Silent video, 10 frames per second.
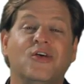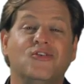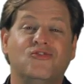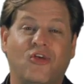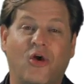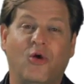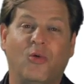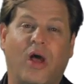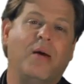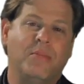
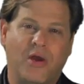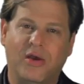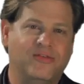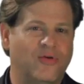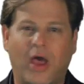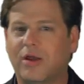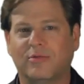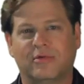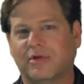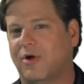So I'm married, so I
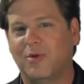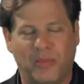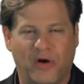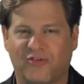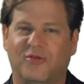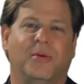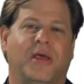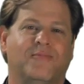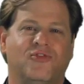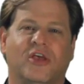don't go to bars to
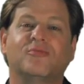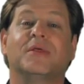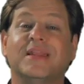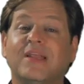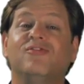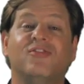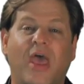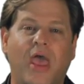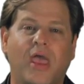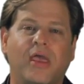pick up chicks, but let's
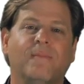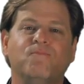say